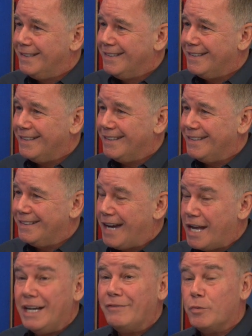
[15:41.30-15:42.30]
Uh,
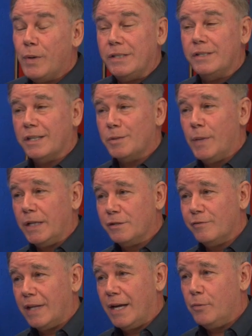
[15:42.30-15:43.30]
I didn't have to wait six months
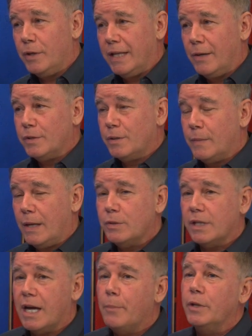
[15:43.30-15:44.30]
for that one. That was a, that was
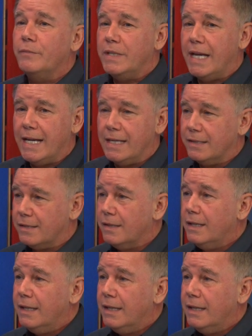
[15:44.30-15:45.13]
a couple of days.